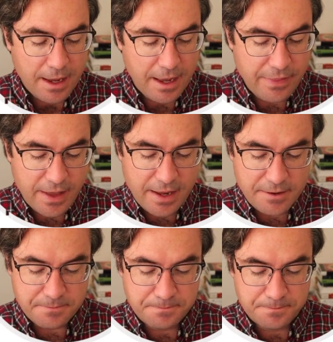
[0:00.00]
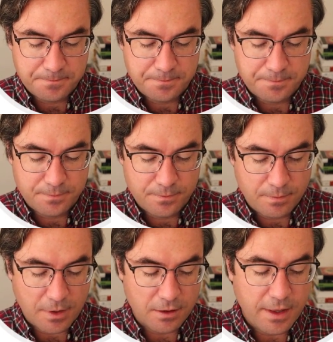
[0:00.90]
And then
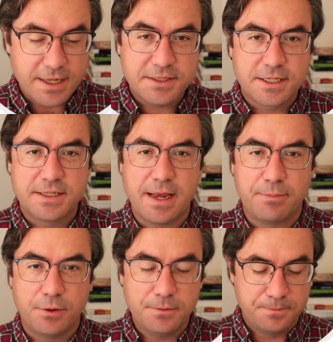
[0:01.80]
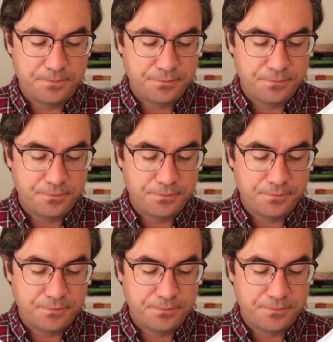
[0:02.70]
our last example,